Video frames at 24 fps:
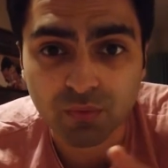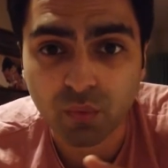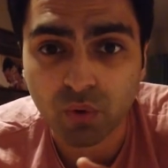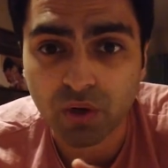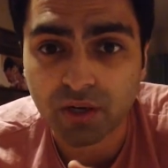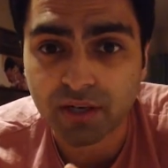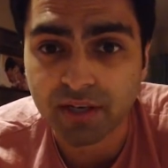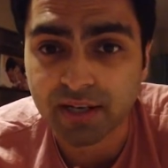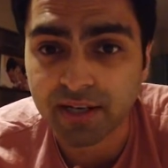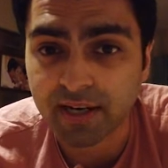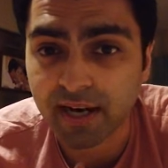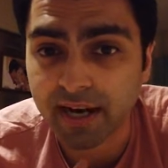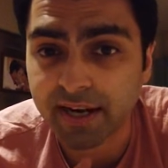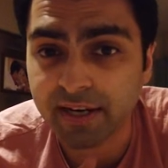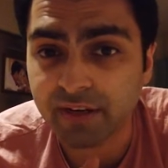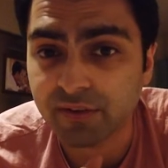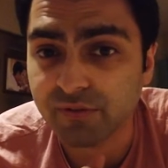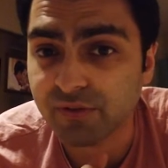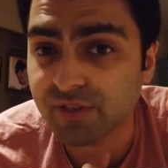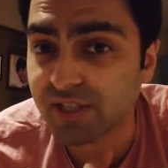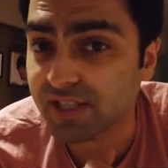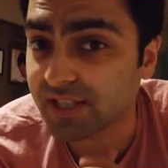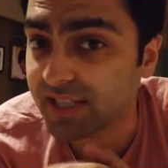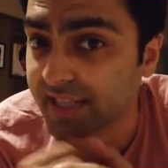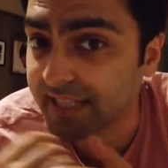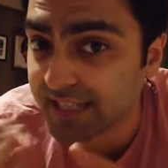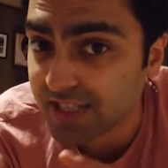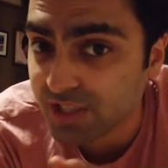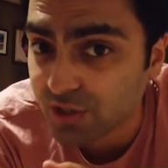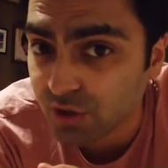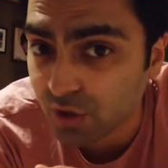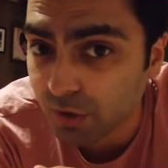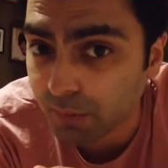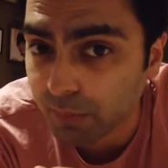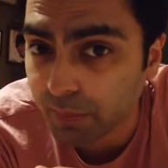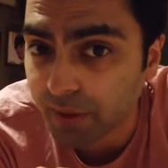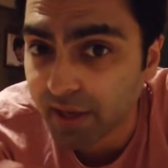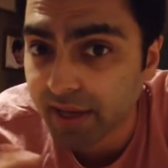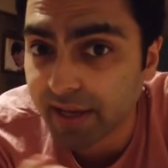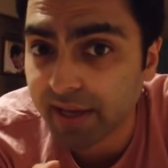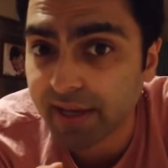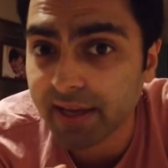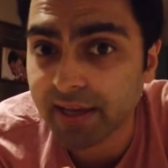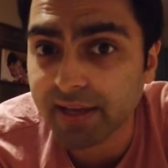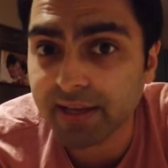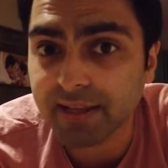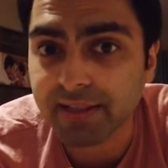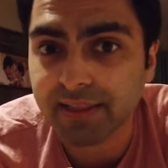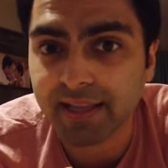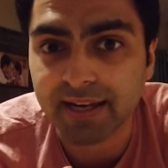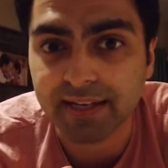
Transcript: what kind of stakes you're playing.